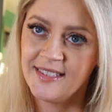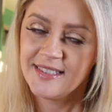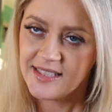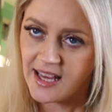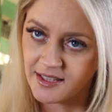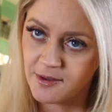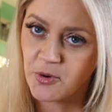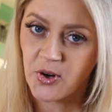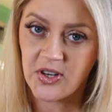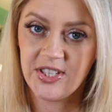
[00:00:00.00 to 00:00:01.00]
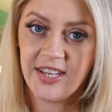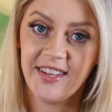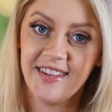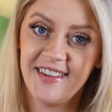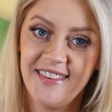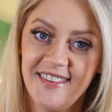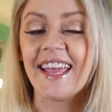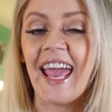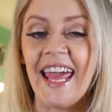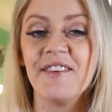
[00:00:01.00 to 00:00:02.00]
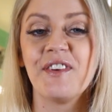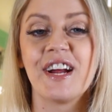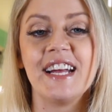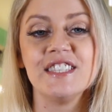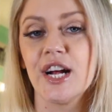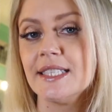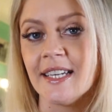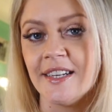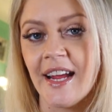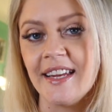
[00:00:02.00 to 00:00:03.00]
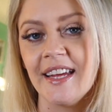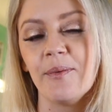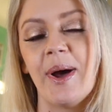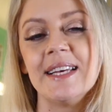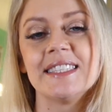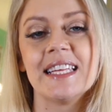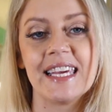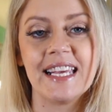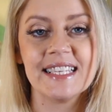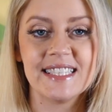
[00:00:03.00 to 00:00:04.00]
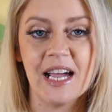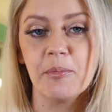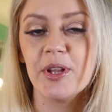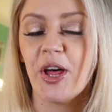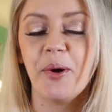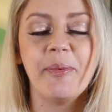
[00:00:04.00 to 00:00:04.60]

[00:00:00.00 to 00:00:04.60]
slightly more articulate. Again, if you're interested in Nadine West, the link is down below.